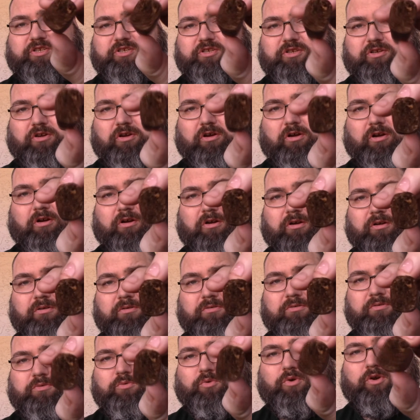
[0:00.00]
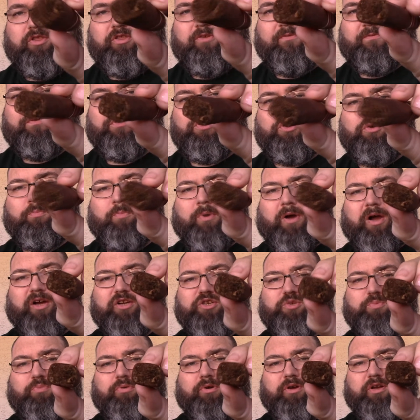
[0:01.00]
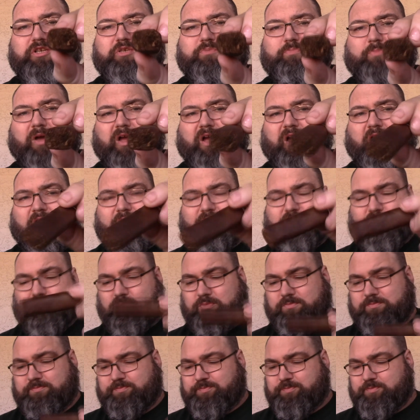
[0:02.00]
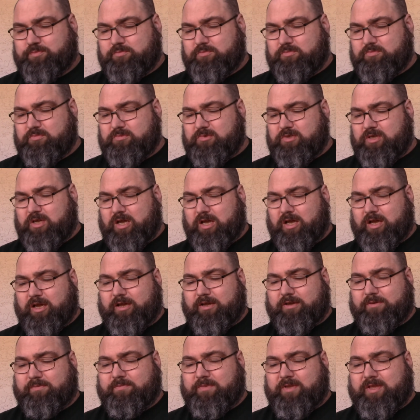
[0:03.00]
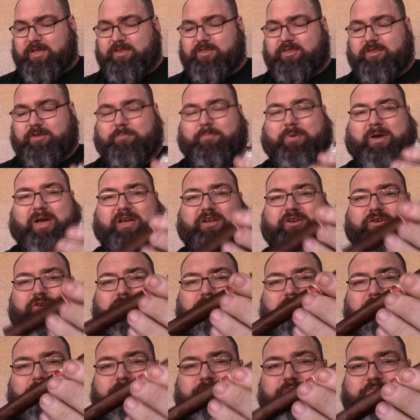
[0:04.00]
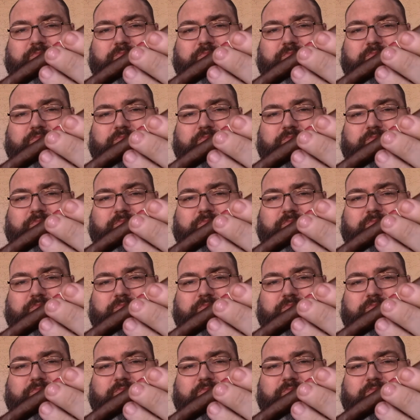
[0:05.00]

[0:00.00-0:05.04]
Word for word: cigar, one of the few box pressed by Avo. Uh, the binder,